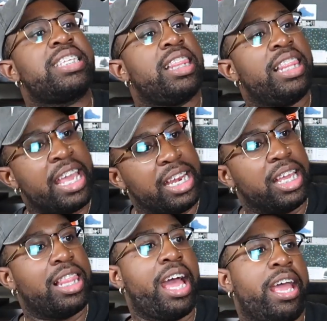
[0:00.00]

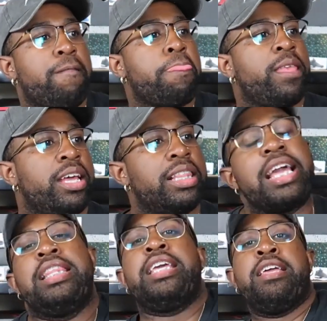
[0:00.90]
leaning like
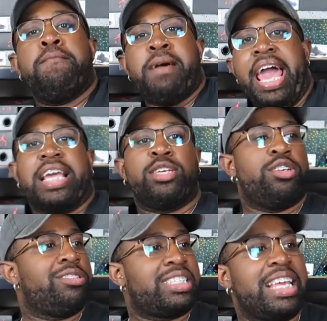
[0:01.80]
lean back, you
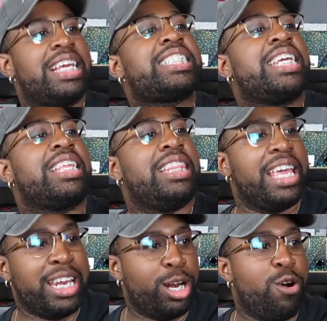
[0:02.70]
know what I'm saying? That shit
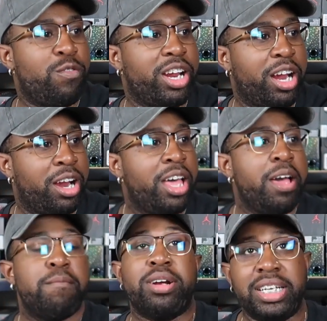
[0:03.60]
leaning over there,
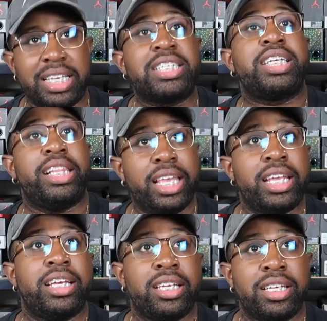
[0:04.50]
bro. Is that shit
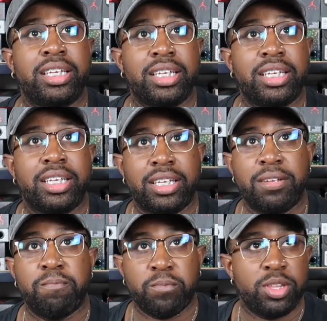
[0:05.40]
leaning? That shit
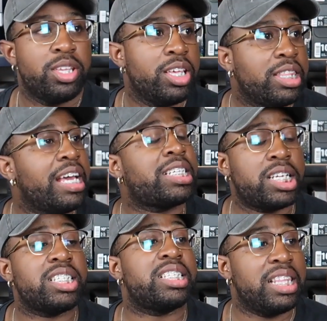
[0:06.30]
leaning, bro. That
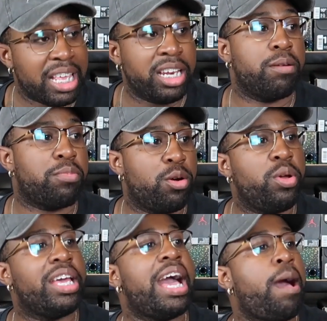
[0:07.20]
shit's leaning, bro.
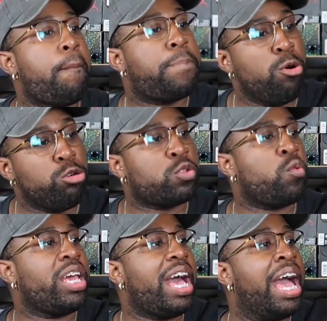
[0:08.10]
We got boosts,
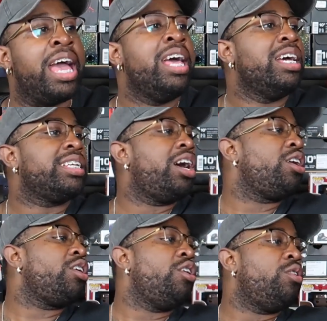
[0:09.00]
we got
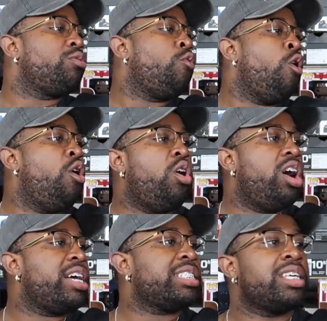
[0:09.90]
doggone
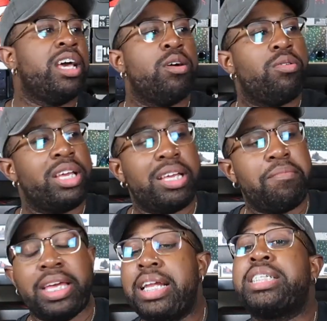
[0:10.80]
ones.
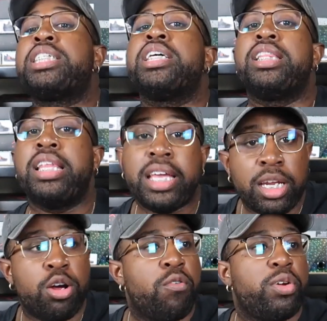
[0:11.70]
Man, that shit
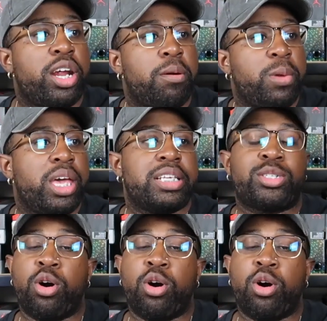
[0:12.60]
leaning over there, man.